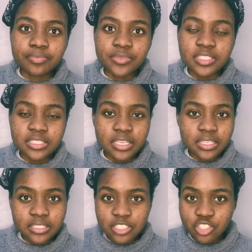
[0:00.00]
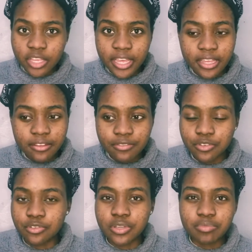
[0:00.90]
the skills that you have, you
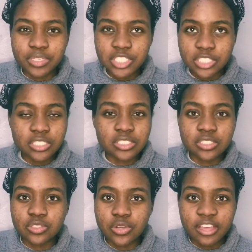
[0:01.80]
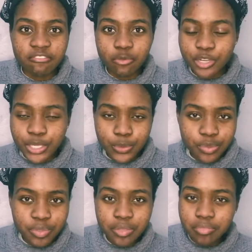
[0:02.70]
know, ambitious, you love working with
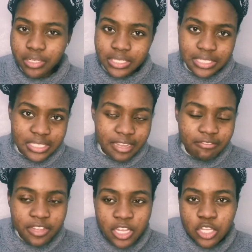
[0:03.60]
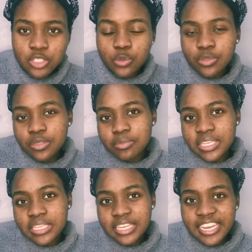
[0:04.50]
people and stuff. So with
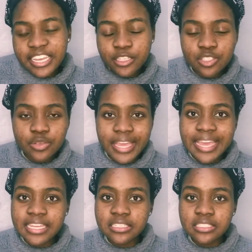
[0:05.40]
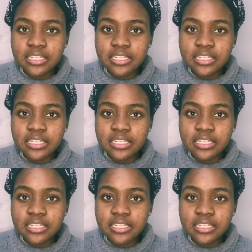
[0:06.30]
me, I like to add